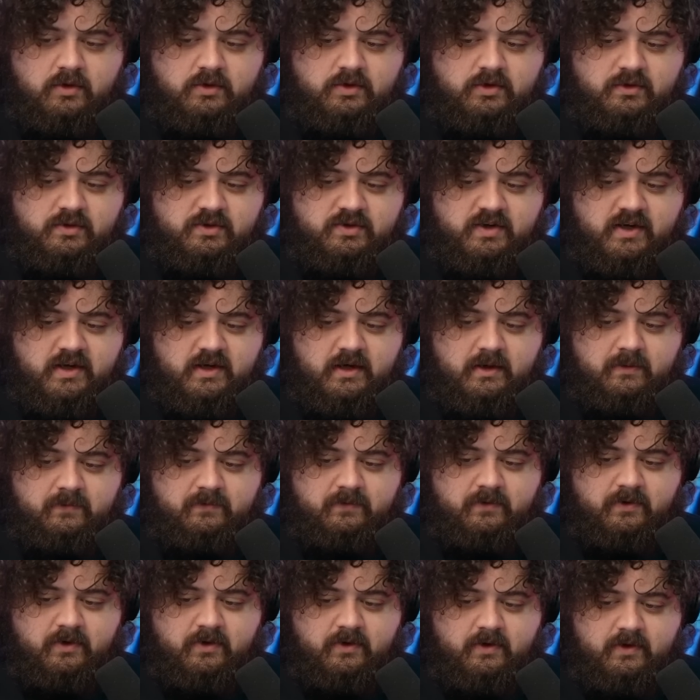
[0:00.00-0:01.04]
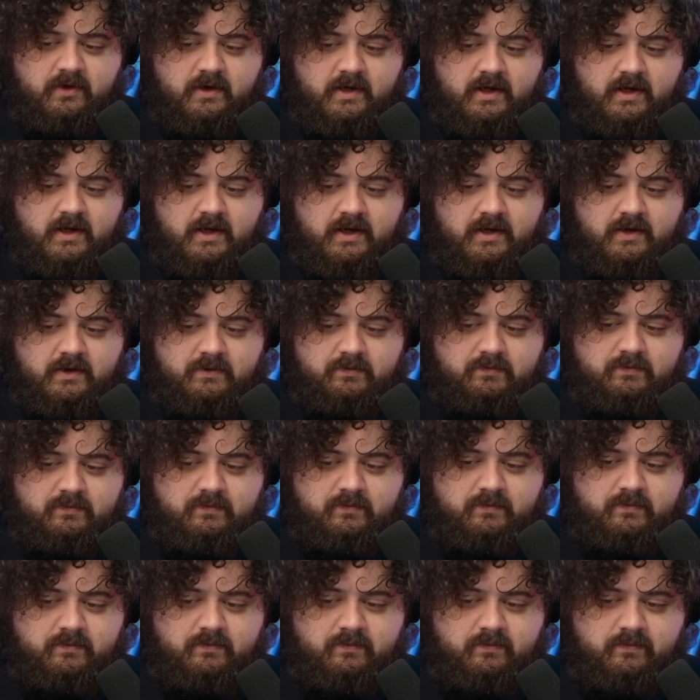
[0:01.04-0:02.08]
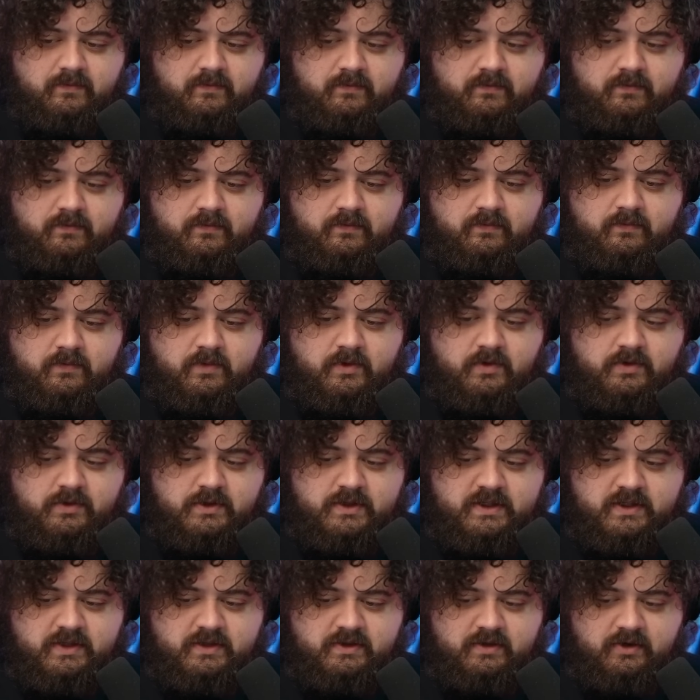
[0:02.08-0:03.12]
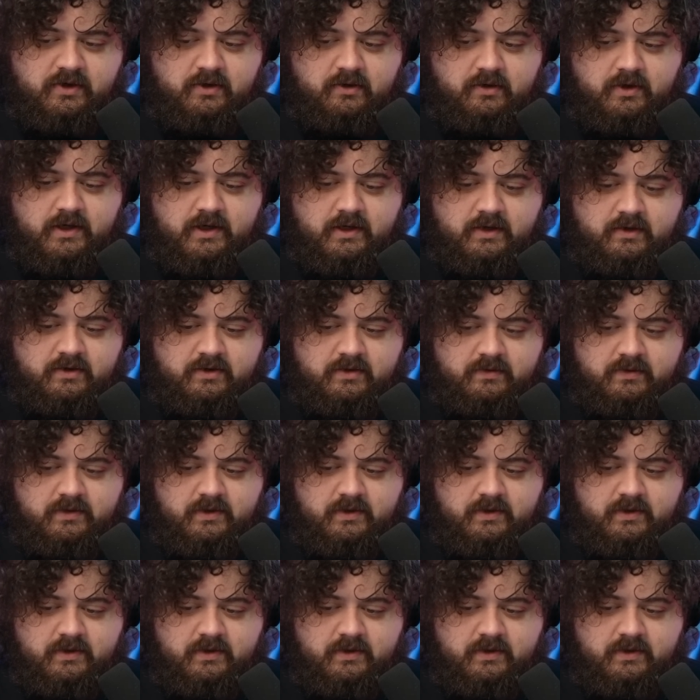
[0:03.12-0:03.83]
she was standing up for her sister, right, or something.